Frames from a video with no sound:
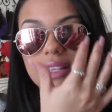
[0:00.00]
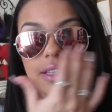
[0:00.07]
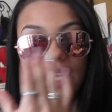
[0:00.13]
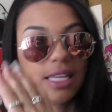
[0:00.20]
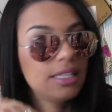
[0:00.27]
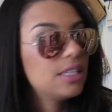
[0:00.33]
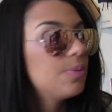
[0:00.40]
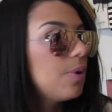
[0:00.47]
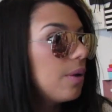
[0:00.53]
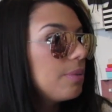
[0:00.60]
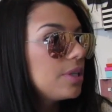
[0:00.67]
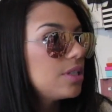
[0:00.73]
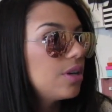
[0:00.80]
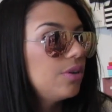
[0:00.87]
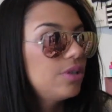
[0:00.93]
The lens is
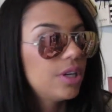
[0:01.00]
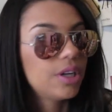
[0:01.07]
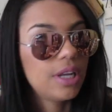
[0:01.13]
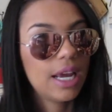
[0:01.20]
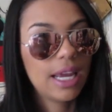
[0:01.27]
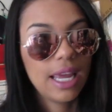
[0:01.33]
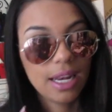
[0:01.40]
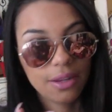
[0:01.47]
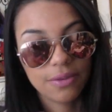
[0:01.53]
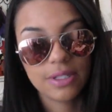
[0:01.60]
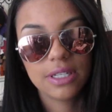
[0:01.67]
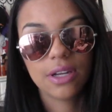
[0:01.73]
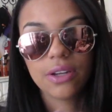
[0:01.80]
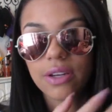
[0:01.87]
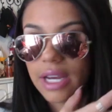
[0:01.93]
probably so dirty. I can't
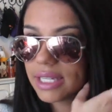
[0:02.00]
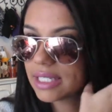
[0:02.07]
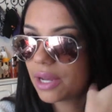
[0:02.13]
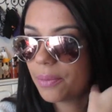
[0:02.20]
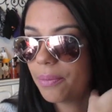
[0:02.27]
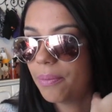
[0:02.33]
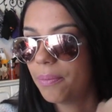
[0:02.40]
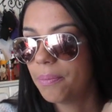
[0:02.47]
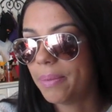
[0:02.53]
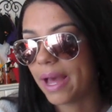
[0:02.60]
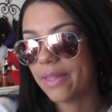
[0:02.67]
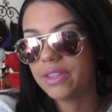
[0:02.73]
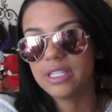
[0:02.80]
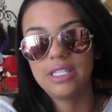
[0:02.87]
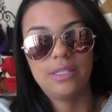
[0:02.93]
even tell you guys how
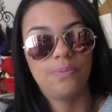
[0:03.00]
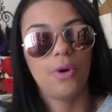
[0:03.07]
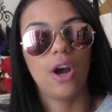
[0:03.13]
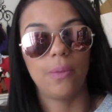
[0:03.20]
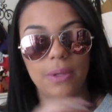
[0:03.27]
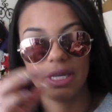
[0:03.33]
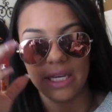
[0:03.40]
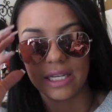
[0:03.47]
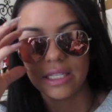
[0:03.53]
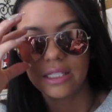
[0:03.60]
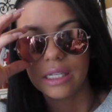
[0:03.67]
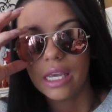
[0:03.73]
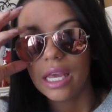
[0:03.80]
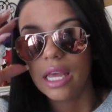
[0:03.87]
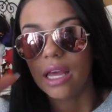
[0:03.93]
bad this
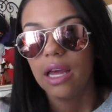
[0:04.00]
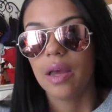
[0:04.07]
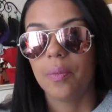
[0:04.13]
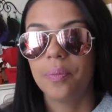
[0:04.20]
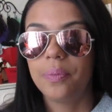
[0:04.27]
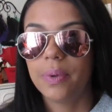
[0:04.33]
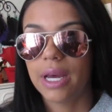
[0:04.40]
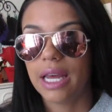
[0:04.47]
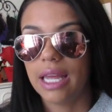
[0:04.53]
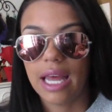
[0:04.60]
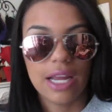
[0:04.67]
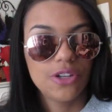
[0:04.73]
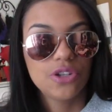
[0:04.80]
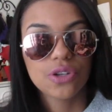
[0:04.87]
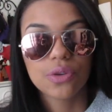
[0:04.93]
is. But
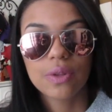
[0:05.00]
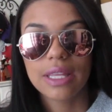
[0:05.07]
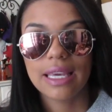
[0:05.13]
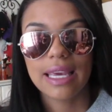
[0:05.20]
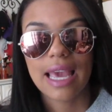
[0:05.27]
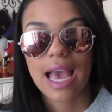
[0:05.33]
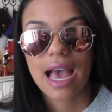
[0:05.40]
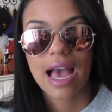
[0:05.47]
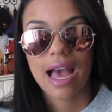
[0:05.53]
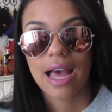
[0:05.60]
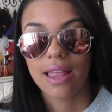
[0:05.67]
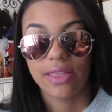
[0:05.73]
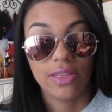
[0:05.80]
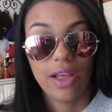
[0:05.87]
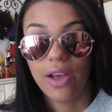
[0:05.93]
I truly
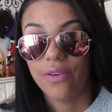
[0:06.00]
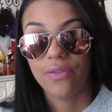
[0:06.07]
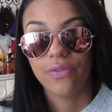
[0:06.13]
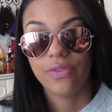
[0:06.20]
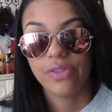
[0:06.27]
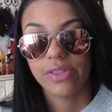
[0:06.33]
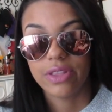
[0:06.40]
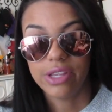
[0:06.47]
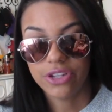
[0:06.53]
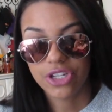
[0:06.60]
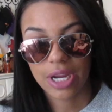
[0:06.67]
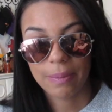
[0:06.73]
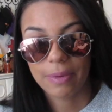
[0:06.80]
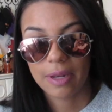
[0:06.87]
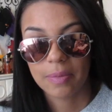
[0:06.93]
love the
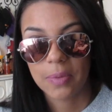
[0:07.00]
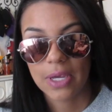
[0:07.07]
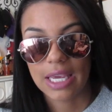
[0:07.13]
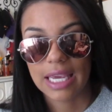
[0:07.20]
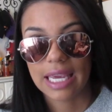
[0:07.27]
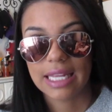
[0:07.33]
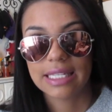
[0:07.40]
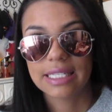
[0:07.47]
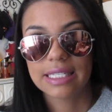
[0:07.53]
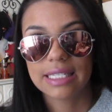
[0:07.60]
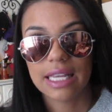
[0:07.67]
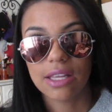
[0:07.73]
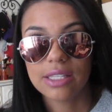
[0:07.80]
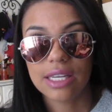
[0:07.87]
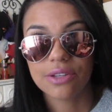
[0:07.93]
champagne pink. It
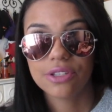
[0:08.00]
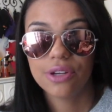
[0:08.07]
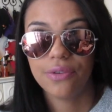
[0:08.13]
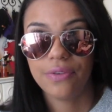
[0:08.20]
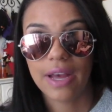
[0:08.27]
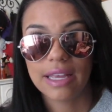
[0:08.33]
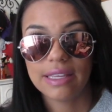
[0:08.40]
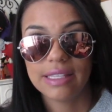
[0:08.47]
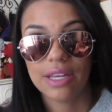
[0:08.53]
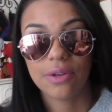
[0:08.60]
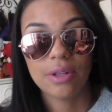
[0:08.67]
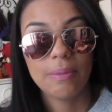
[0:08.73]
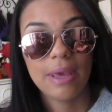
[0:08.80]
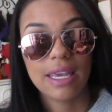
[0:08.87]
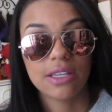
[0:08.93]
sells out so fast. They
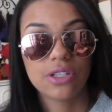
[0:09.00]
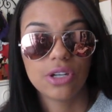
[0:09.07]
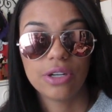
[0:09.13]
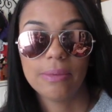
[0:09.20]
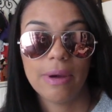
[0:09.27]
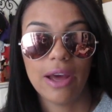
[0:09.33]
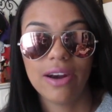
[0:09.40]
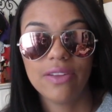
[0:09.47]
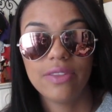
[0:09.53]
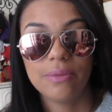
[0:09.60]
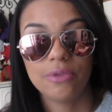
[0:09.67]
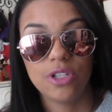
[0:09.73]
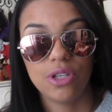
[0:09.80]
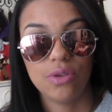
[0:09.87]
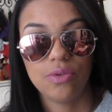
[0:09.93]
only make a certain amount of
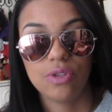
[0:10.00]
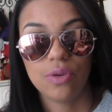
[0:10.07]
them too.